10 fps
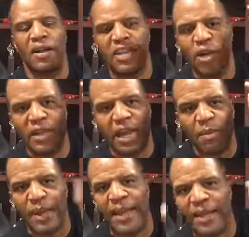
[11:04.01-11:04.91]

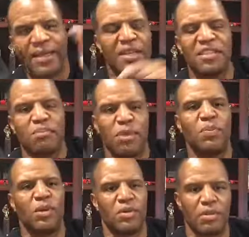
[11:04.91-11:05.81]
Everybody got a cousin
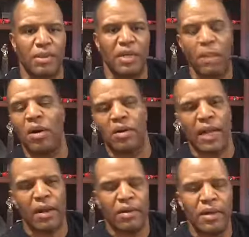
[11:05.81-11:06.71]
boo-boo. Come on
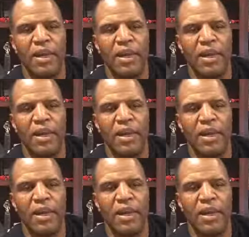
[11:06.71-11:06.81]
now.